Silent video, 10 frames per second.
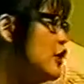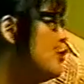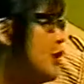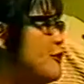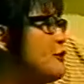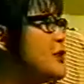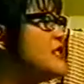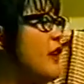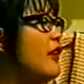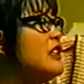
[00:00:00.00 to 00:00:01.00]
Korean food is
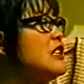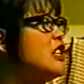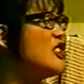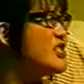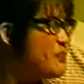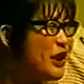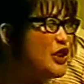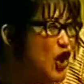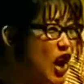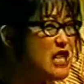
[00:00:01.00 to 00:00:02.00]
very delicious, but
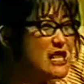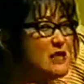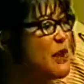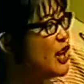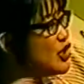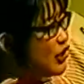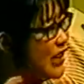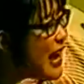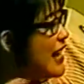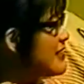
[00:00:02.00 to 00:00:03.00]
it causes major
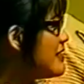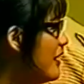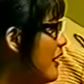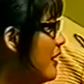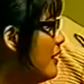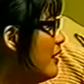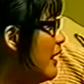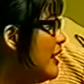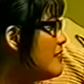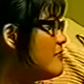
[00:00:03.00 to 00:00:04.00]
gas,
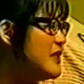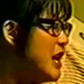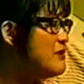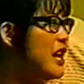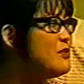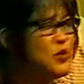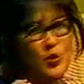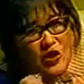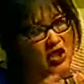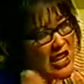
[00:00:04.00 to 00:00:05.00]
and sometimes you
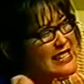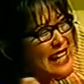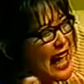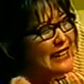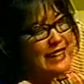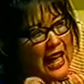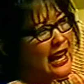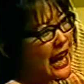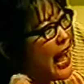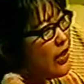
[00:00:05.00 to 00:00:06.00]
just gotta let
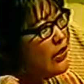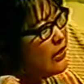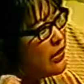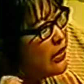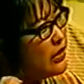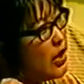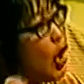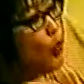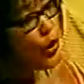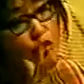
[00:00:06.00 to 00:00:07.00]
it out.
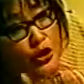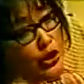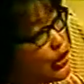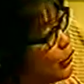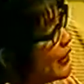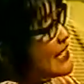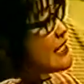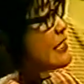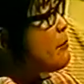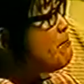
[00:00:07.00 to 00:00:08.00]
Which to the Koreans
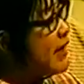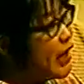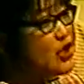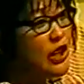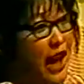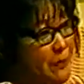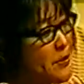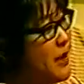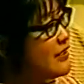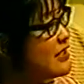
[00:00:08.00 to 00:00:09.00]
is a major
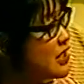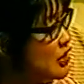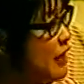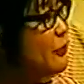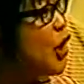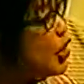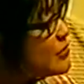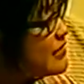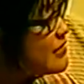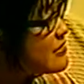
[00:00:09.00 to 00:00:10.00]
compliment to the chef and
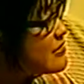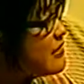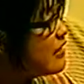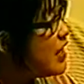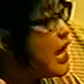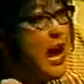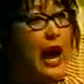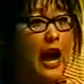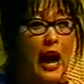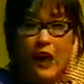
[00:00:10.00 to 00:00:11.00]
hostess.
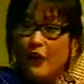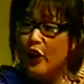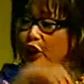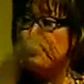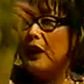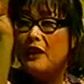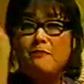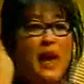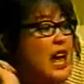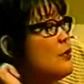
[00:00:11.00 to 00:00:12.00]
And the
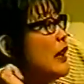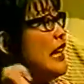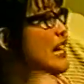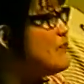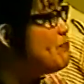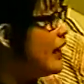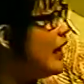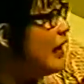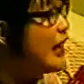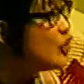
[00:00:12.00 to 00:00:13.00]
Korean men would eat
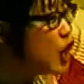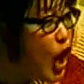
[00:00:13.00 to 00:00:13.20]
big and